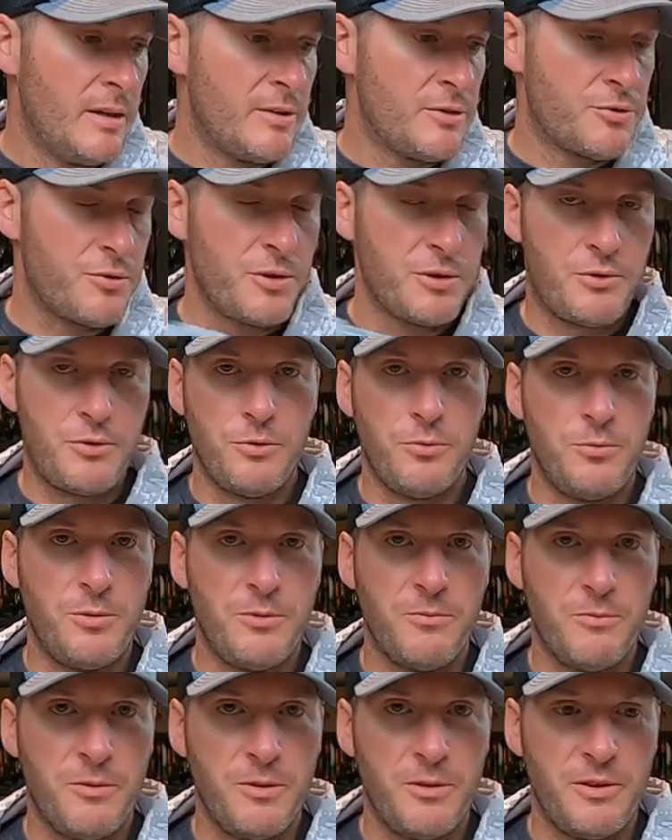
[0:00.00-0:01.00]
Shrink
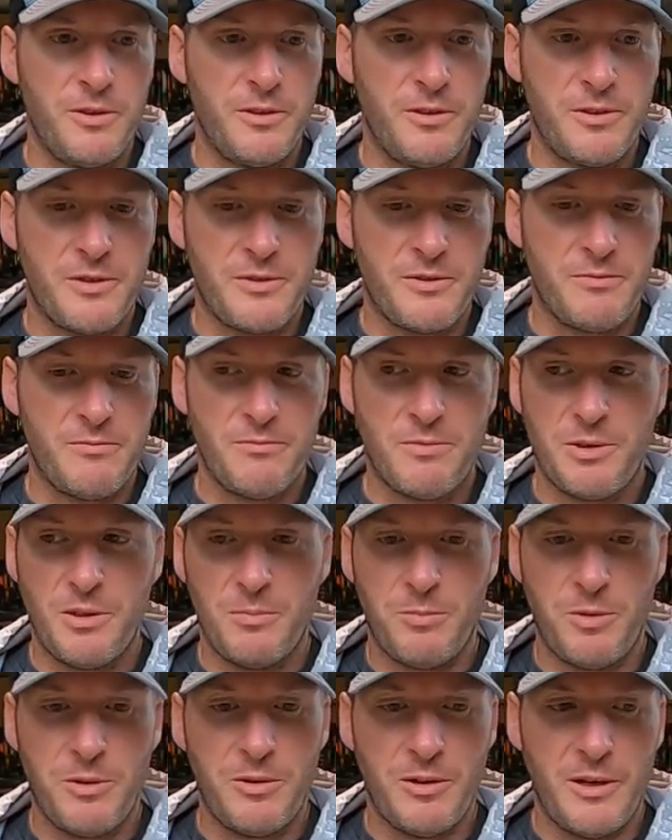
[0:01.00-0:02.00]
tubing really is
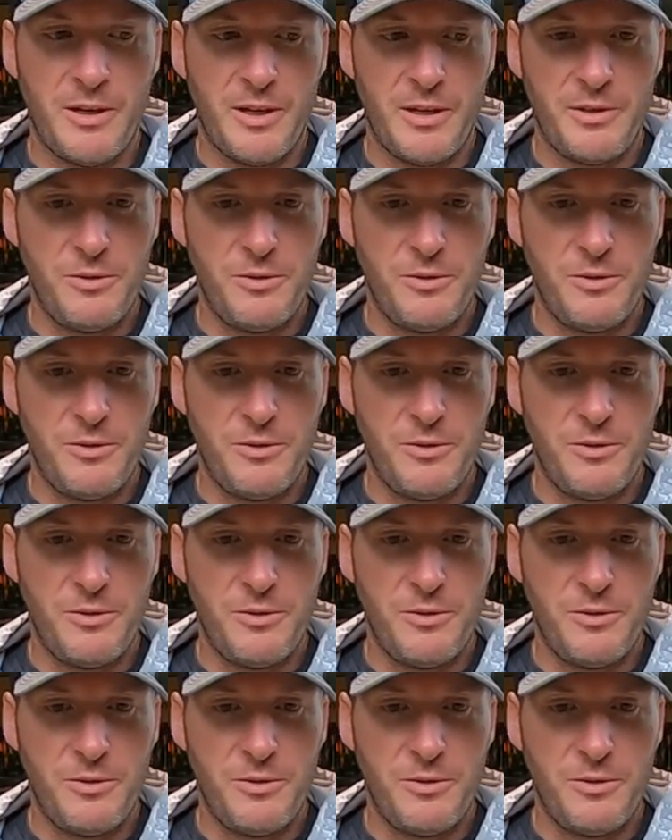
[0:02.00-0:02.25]
something that I